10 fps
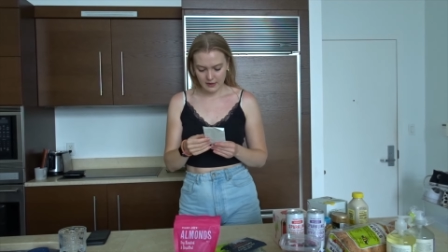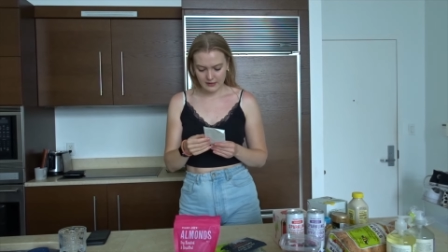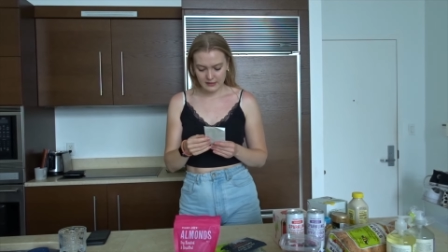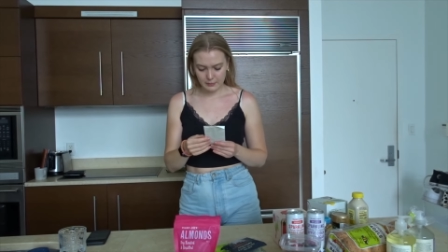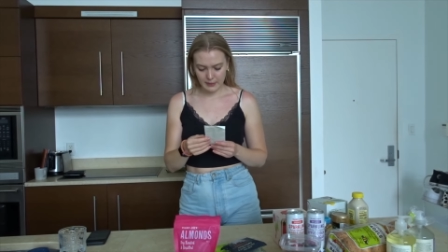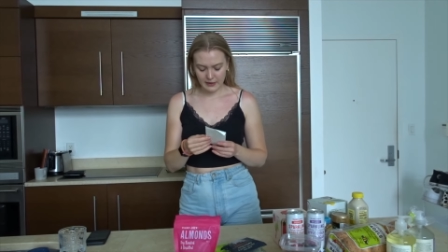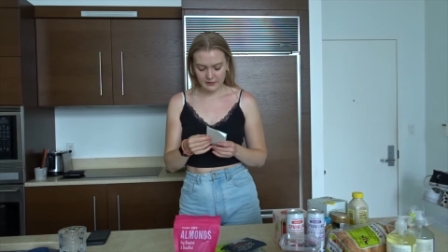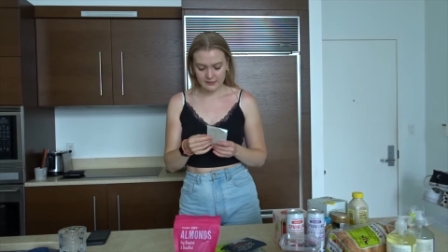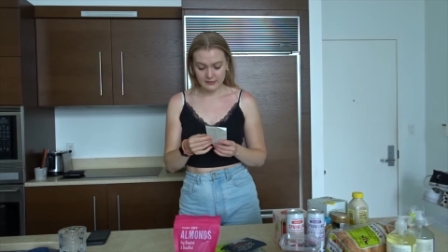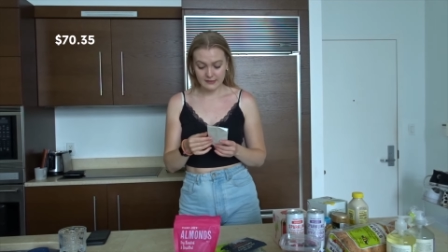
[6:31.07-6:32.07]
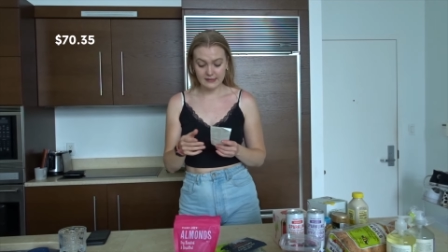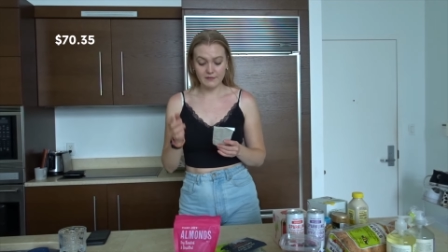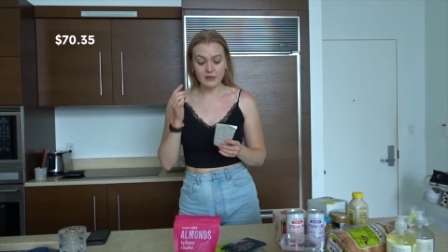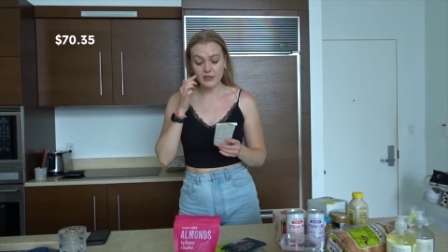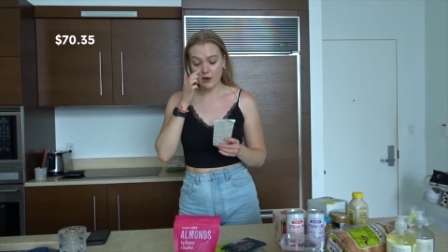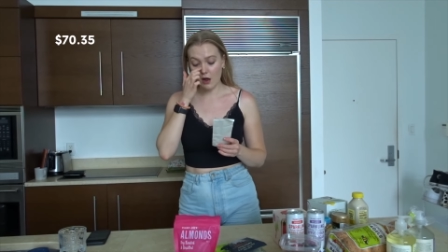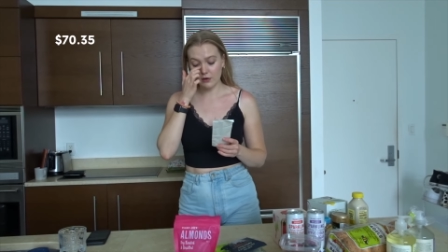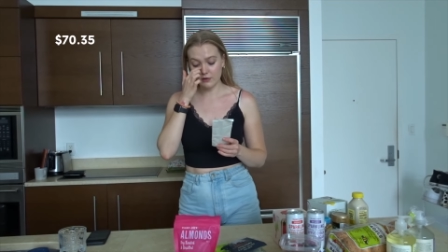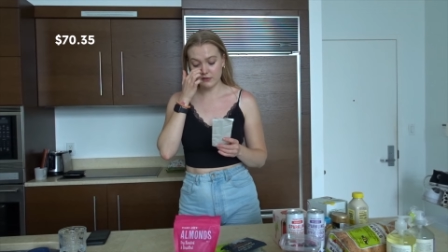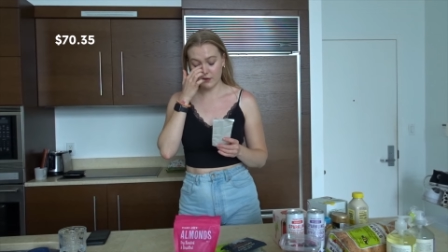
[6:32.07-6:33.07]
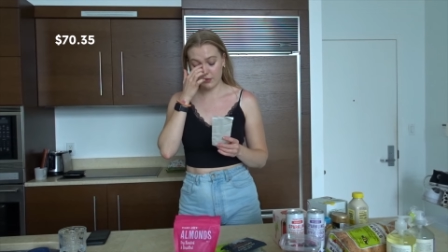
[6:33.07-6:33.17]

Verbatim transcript: I spent $70.35.